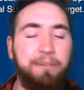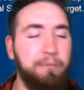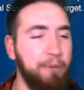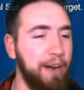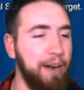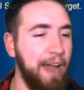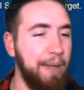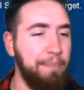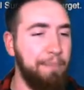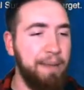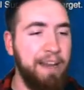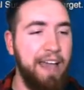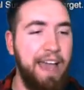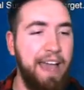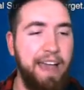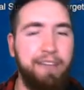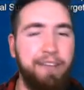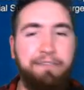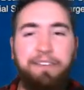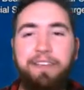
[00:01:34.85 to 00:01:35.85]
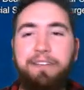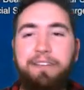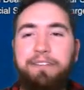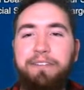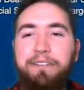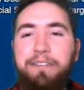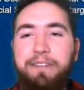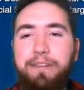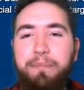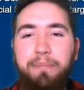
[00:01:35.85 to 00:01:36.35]
We're happy to have you,
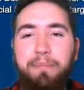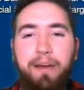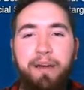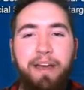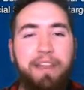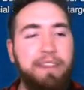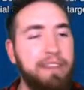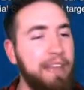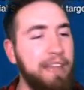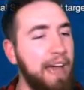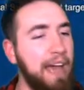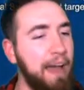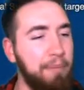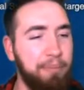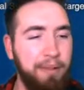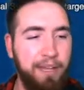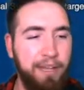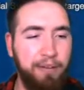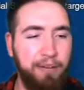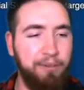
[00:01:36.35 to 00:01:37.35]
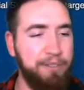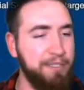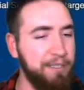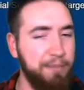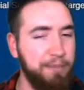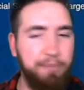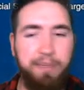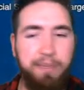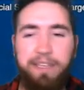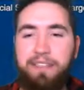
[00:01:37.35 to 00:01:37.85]
but I play
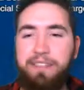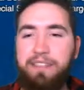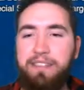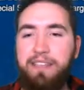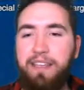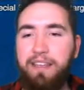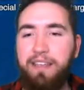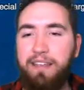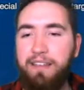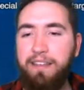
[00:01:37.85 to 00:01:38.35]
Crystal Beast.